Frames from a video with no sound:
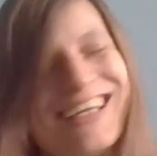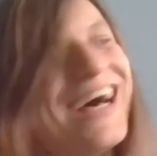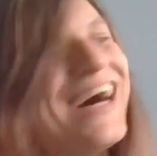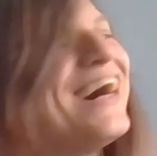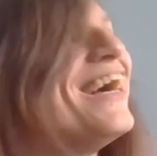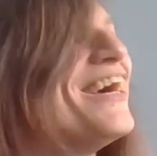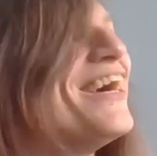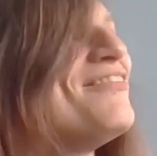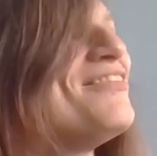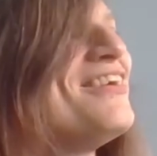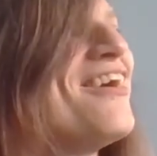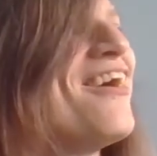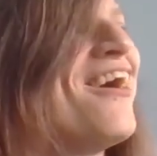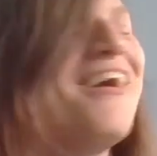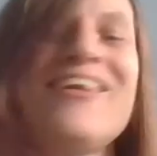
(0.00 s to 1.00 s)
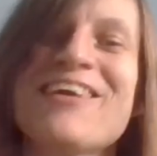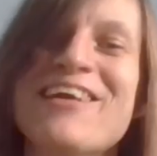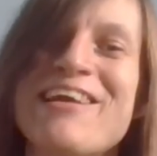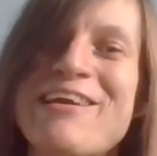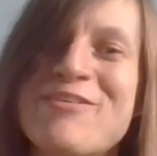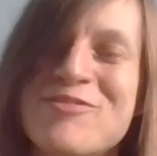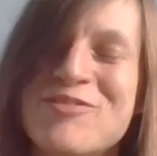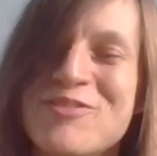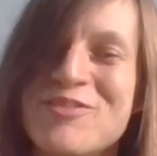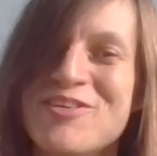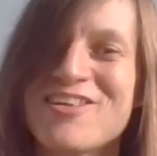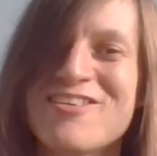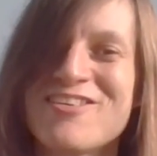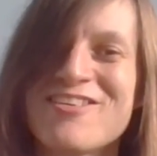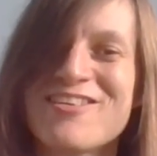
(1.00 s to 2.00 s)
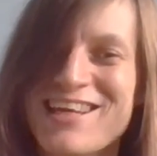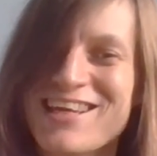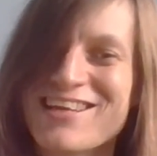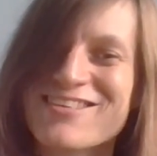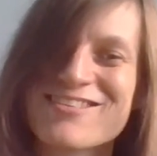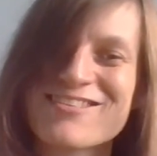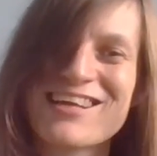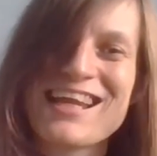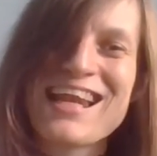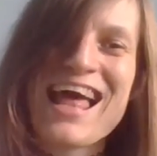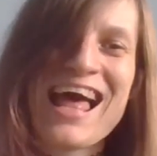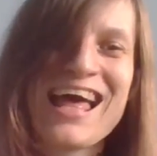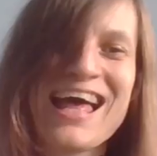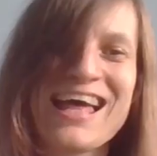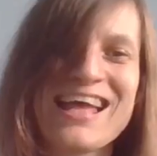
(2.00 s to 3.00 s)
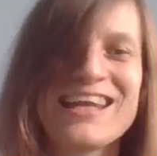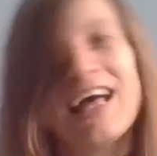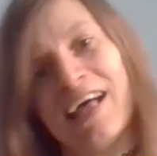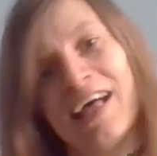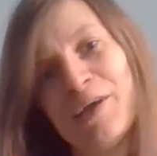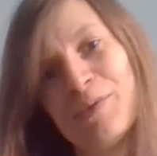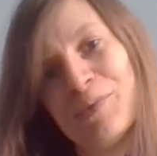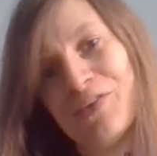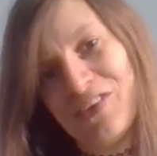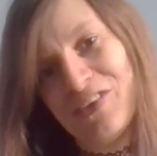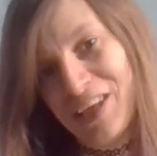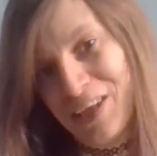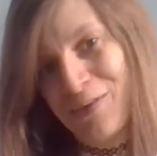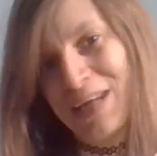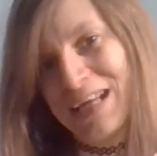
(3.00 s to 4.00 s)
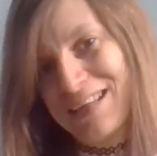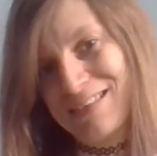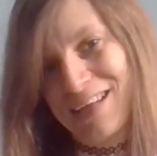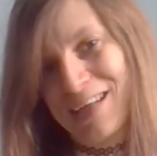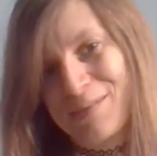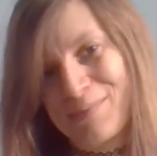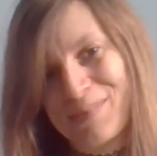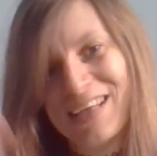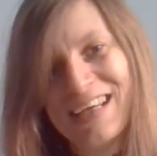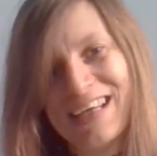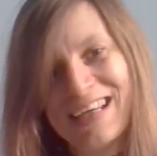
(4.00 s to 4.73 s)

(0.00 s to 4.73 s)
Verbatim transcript: I hope you are looking forward to the next one, and I will see you next time.